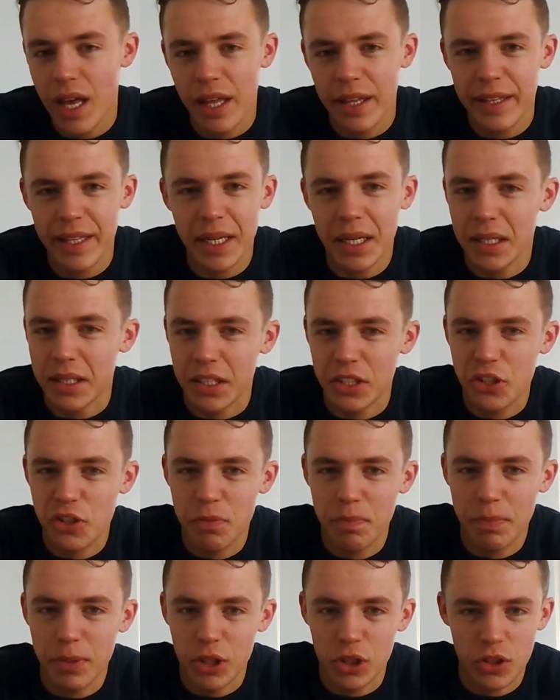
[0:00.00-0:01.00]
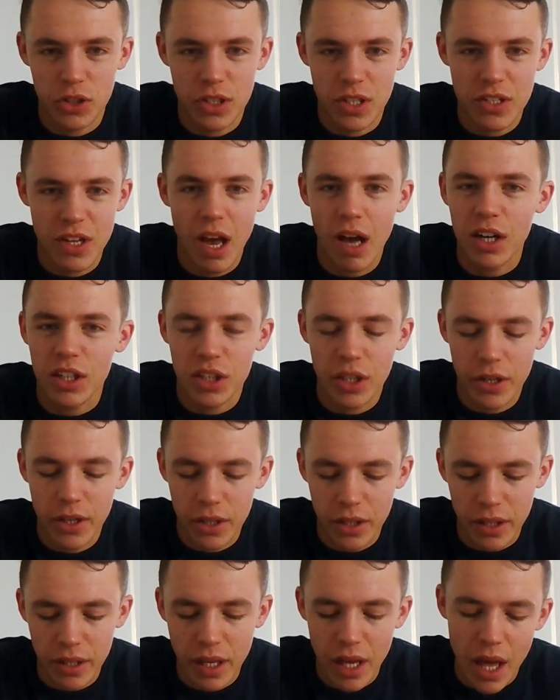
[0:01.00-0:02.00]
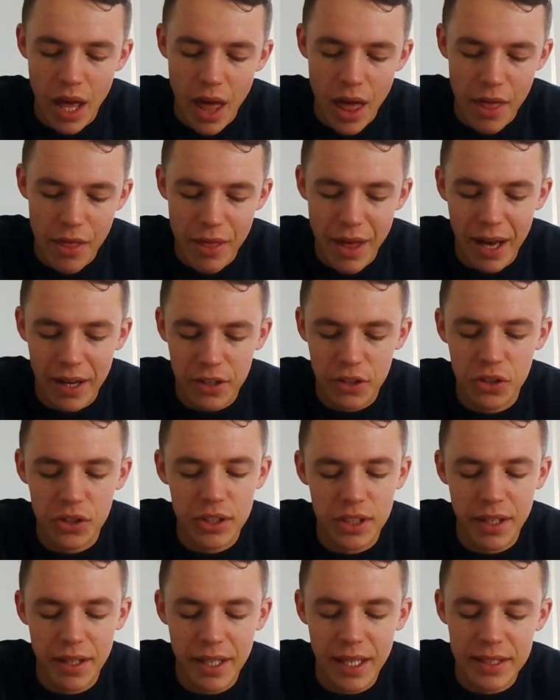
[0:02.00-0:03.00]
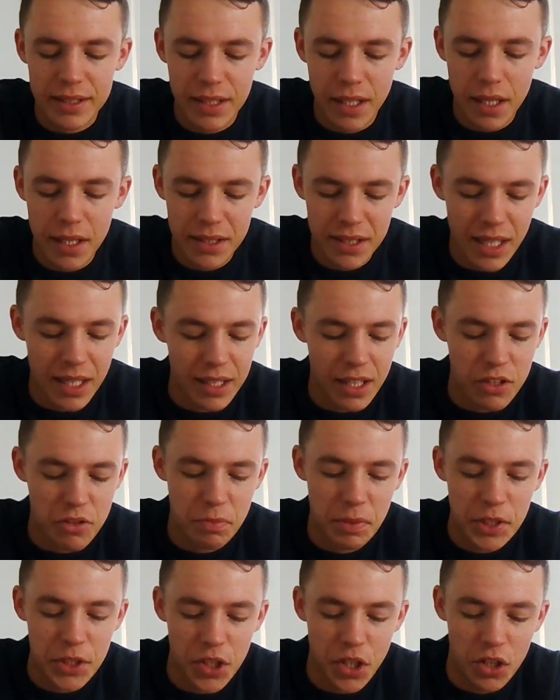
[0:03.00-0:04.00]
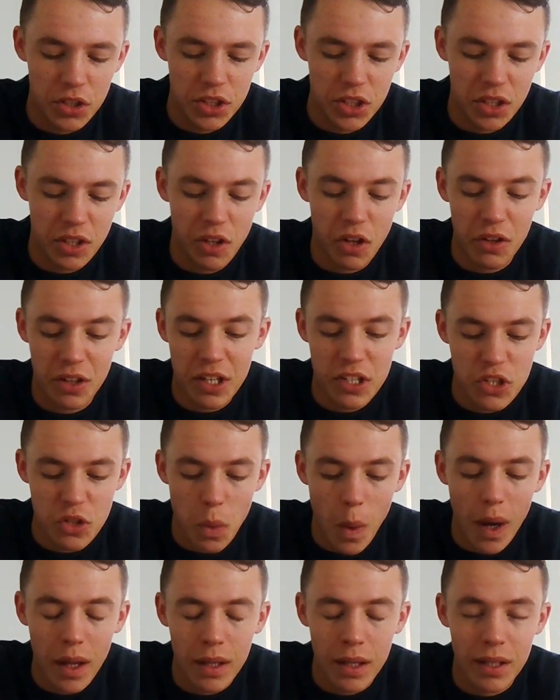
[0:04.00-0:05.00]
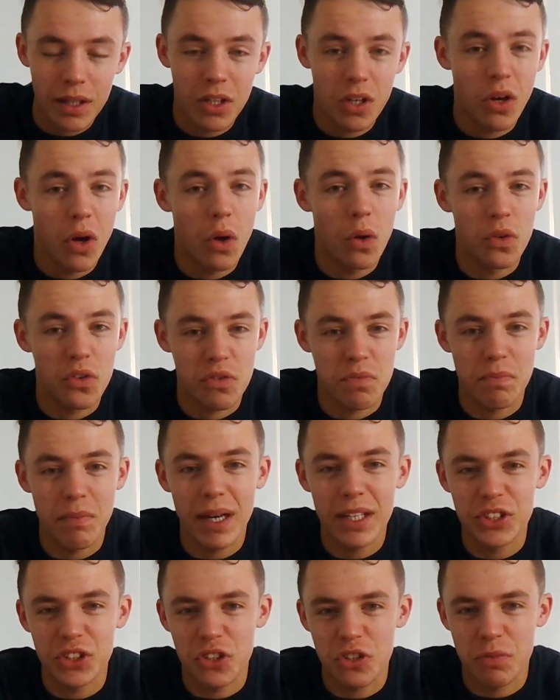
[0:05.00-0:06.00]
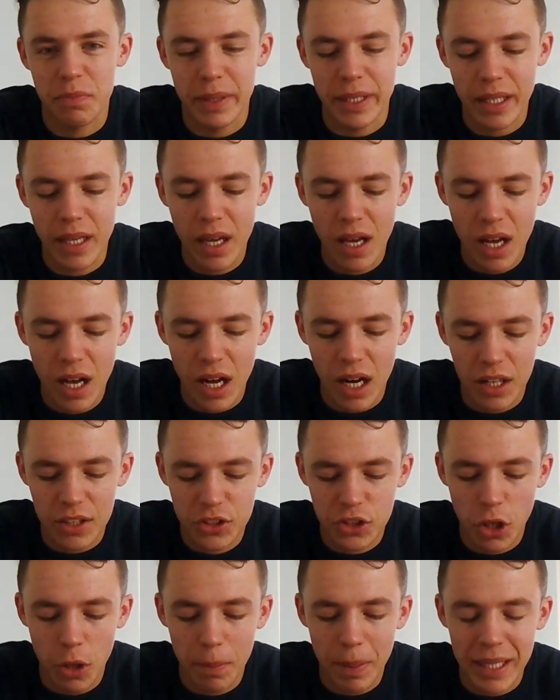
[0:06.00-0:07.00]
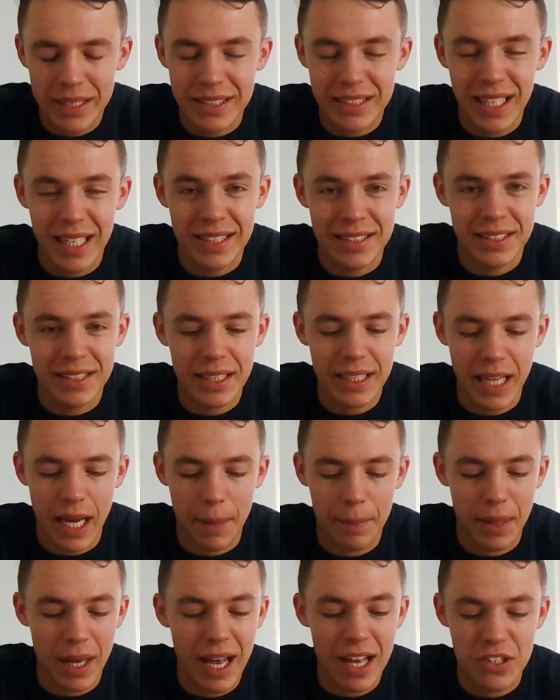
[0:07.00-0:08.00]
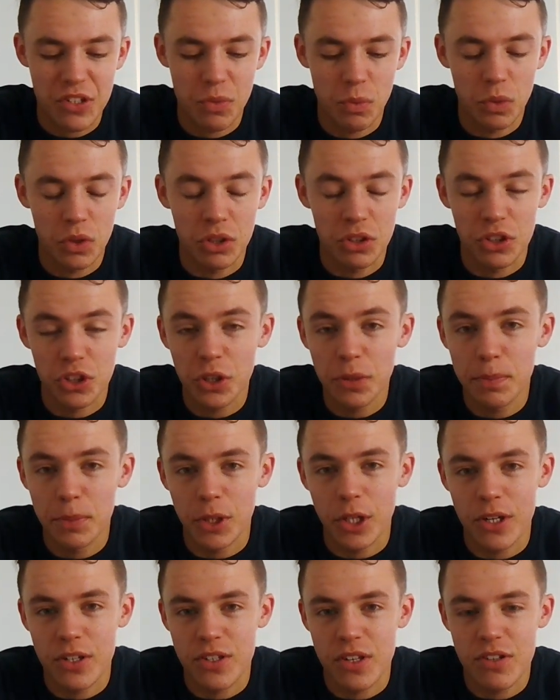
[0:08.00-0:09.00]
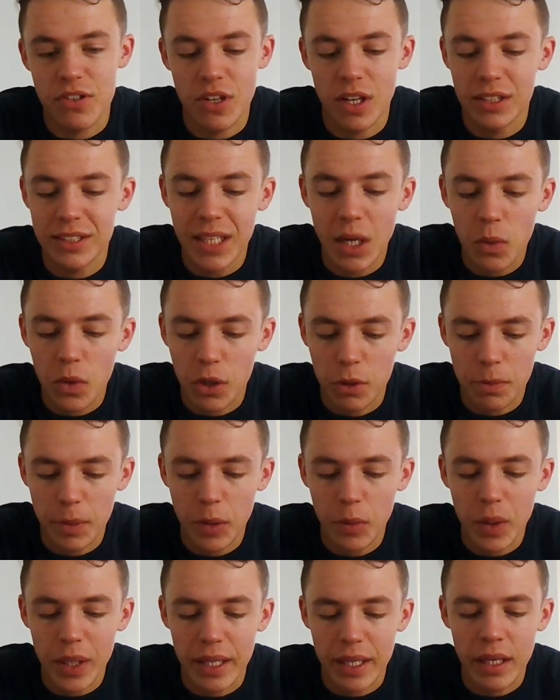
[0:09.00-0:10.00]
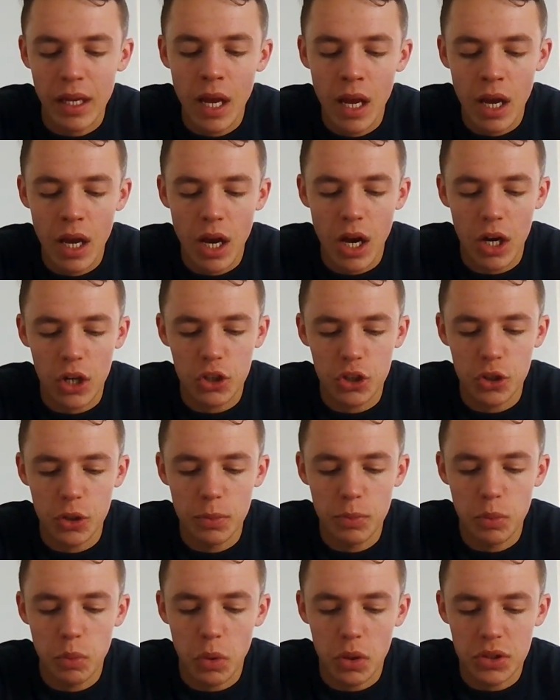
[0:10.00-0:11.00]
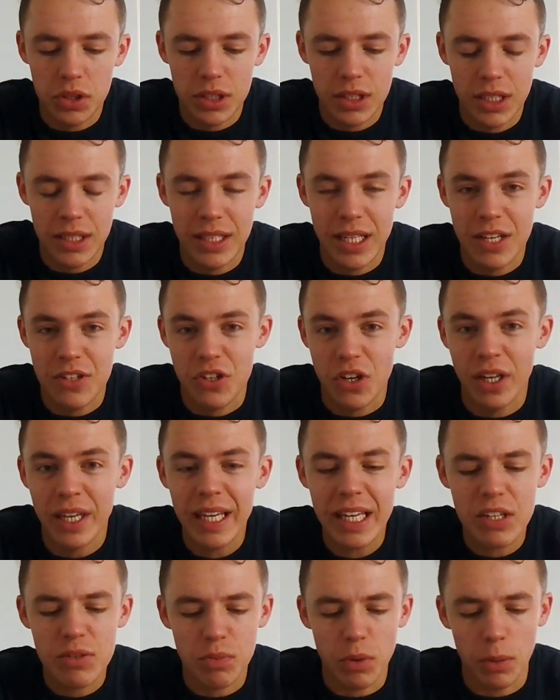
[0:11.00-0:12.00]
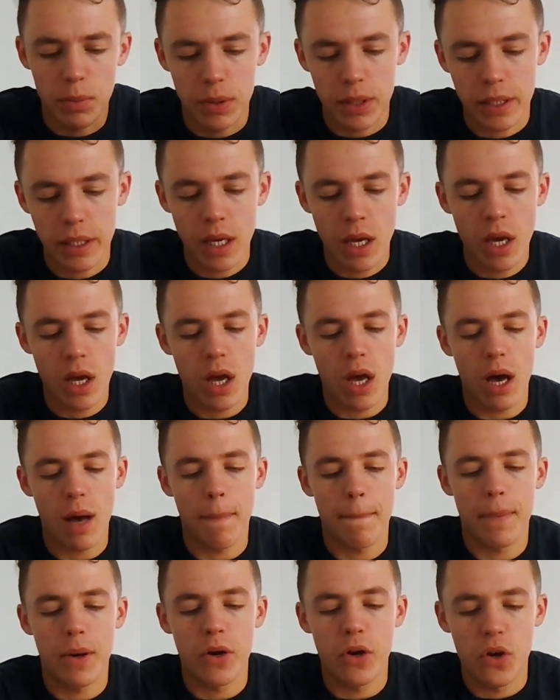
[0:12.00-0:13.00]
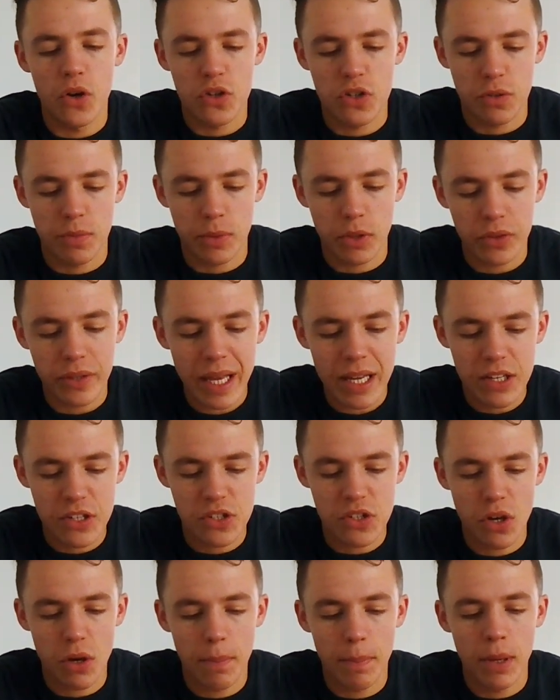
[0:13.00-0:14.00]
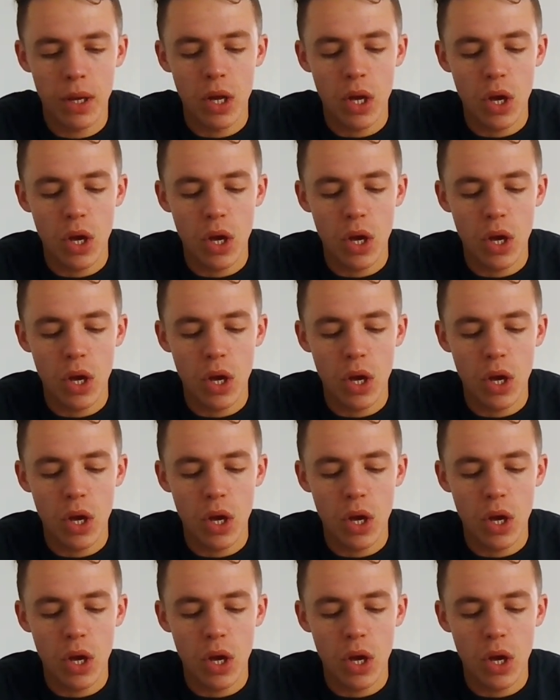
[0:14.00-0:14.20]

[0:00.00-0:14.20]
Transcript: the English sprinters aren't really that good at the end of the day. Let's be totally honest, Twilight Calls might just be a top end handicap. It hasn't won group races, so I doubt he'll be winning a group one today, so he's probably opposable. Next up,